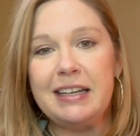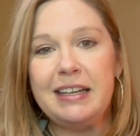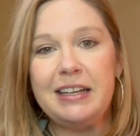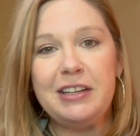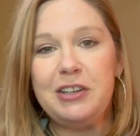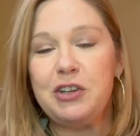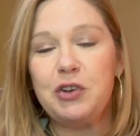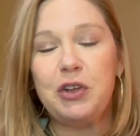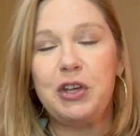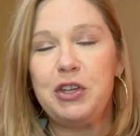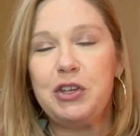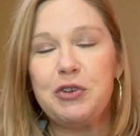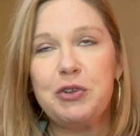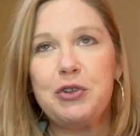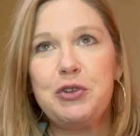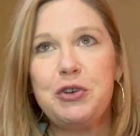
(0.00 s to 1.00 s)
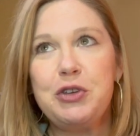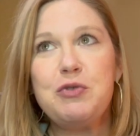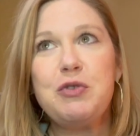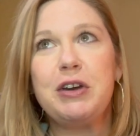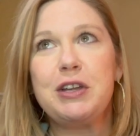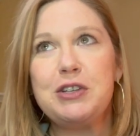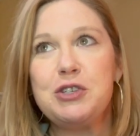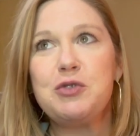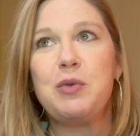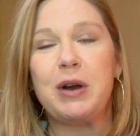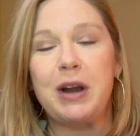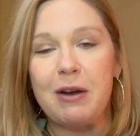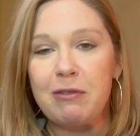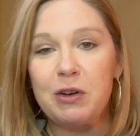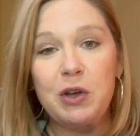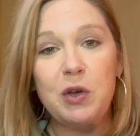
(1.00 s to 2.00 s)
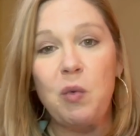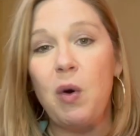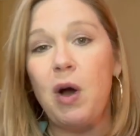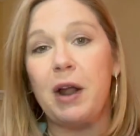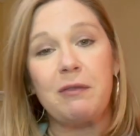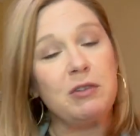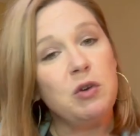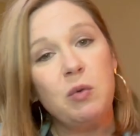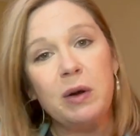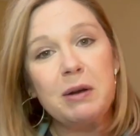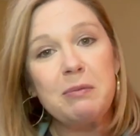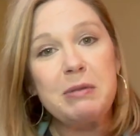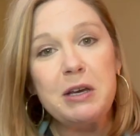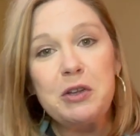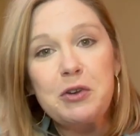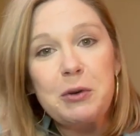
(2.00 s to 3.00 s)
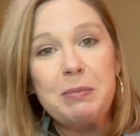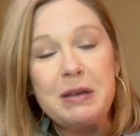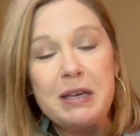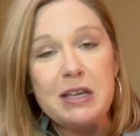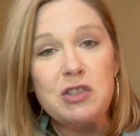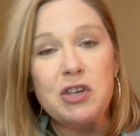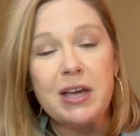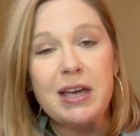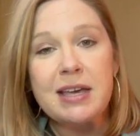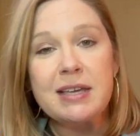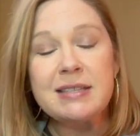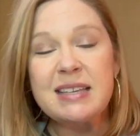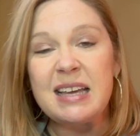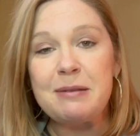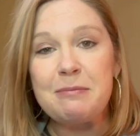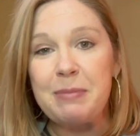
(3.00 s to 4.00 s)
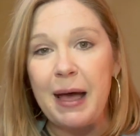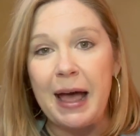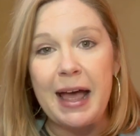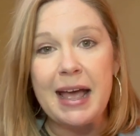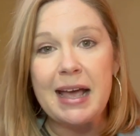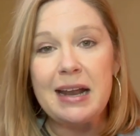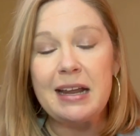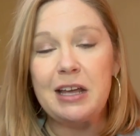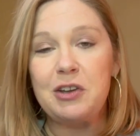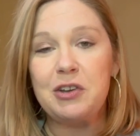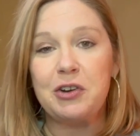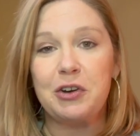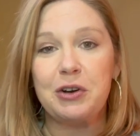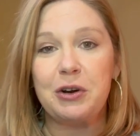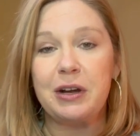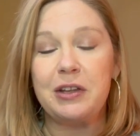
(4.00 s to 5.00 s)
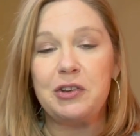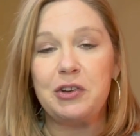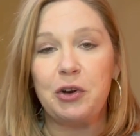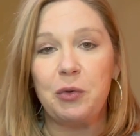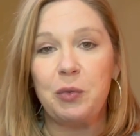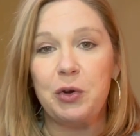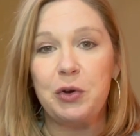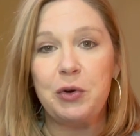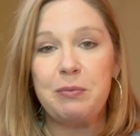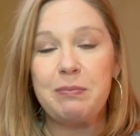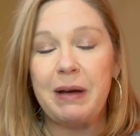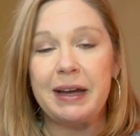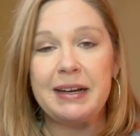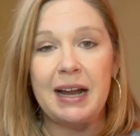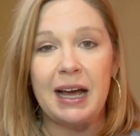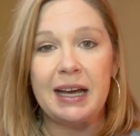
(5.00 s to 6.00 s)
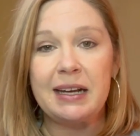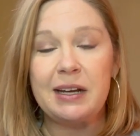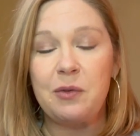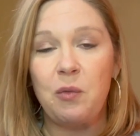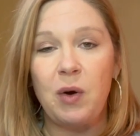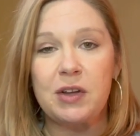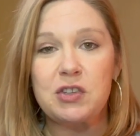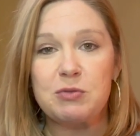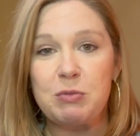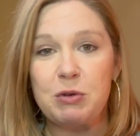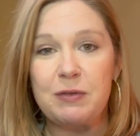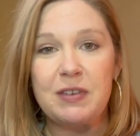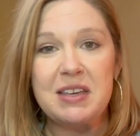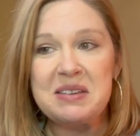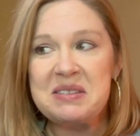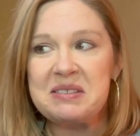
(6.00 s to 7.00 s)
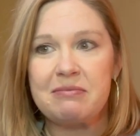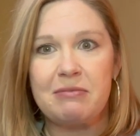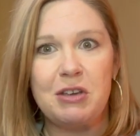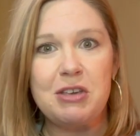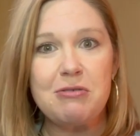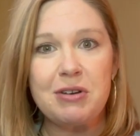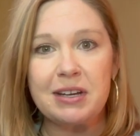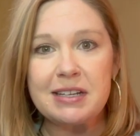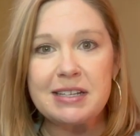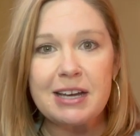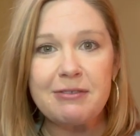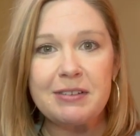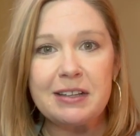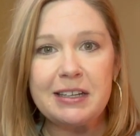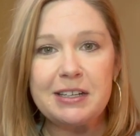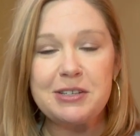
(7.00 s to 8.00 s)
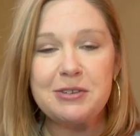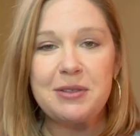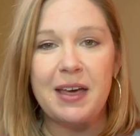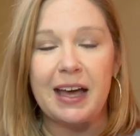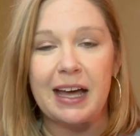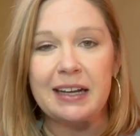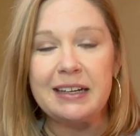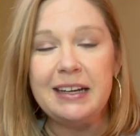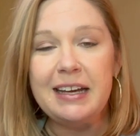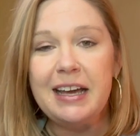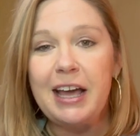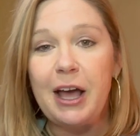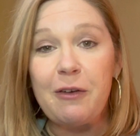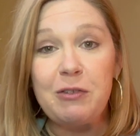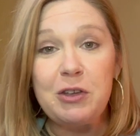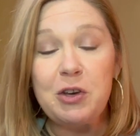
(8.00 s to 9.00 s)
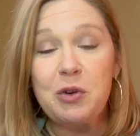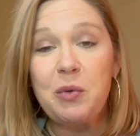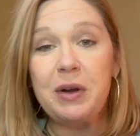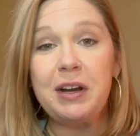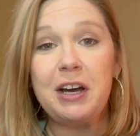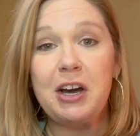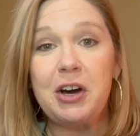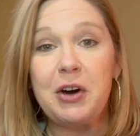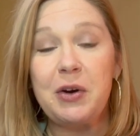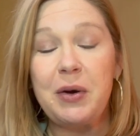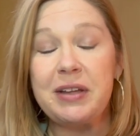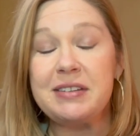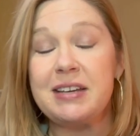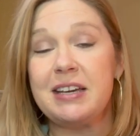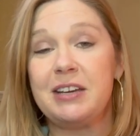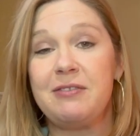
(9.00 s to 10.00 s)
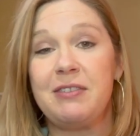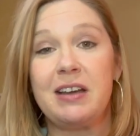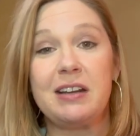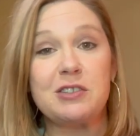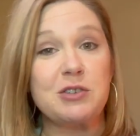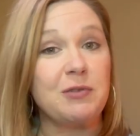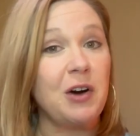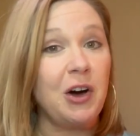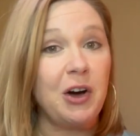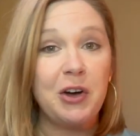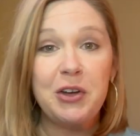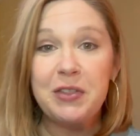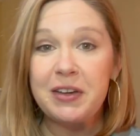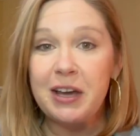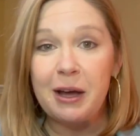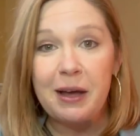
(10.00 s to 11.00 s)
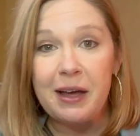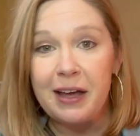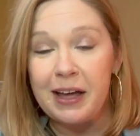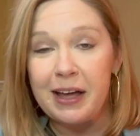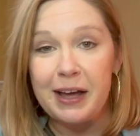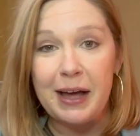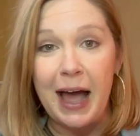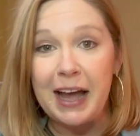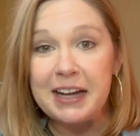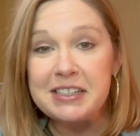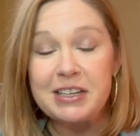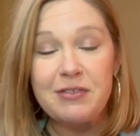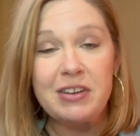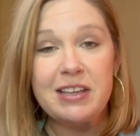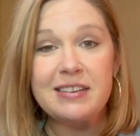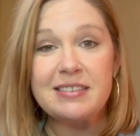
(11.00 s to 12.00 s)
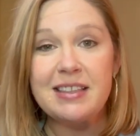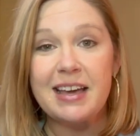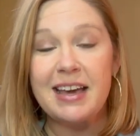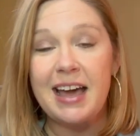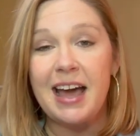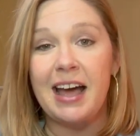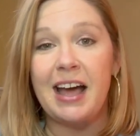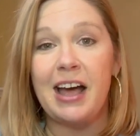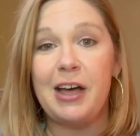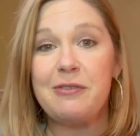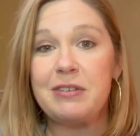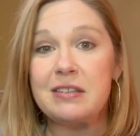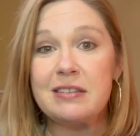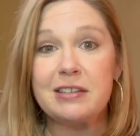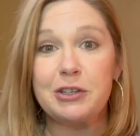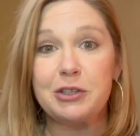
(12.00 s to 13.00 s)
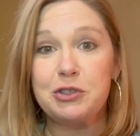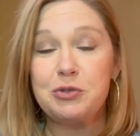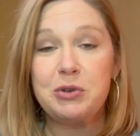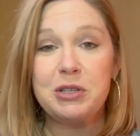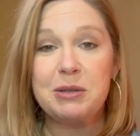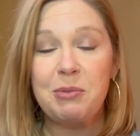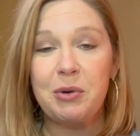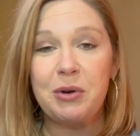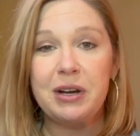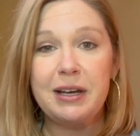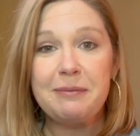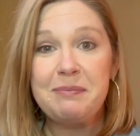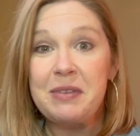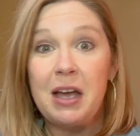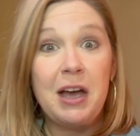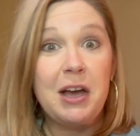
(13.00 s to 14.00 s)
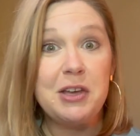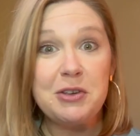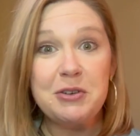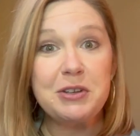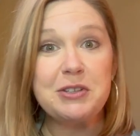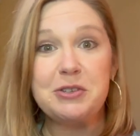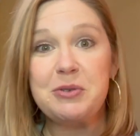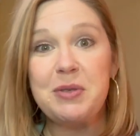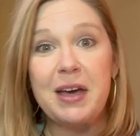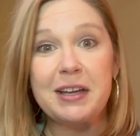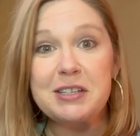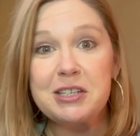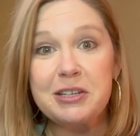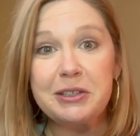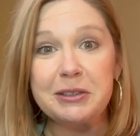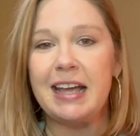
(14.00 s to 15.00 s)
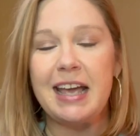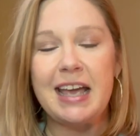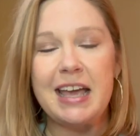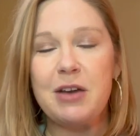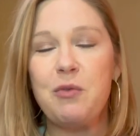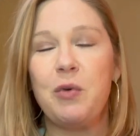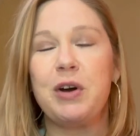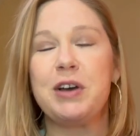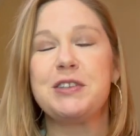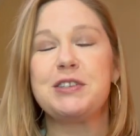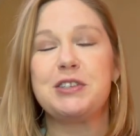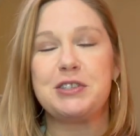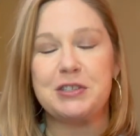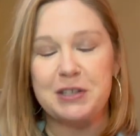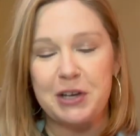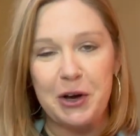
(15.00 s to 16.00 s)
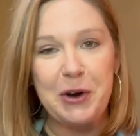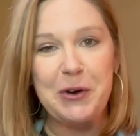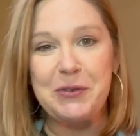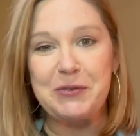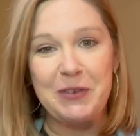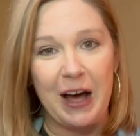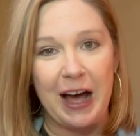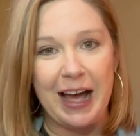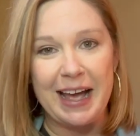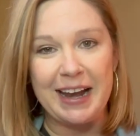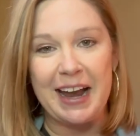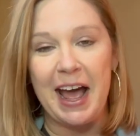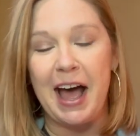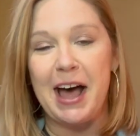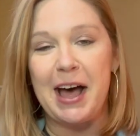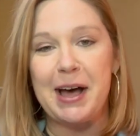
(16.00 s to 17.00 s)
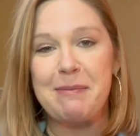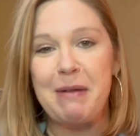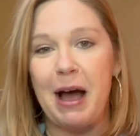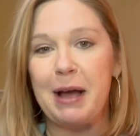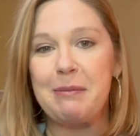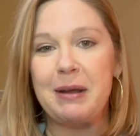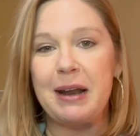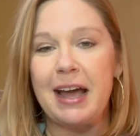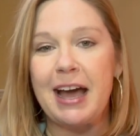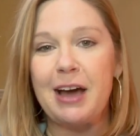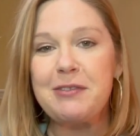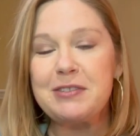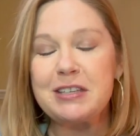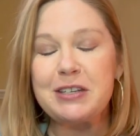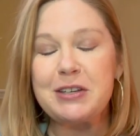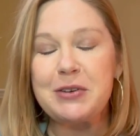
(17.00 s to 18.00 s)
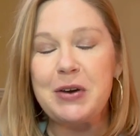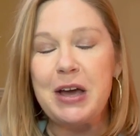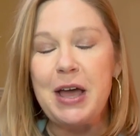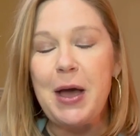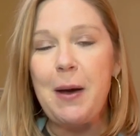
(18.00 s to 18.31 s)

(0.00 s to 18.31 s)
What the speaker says: You can do whatever you want. If you want to be in your PJs in bed in your room by 9 and watch movies, you can definitely do that. If you want to go and take advantage of all the activities they have until 2 in the morning, you can do that too. It was so fun. I'm gonna have to.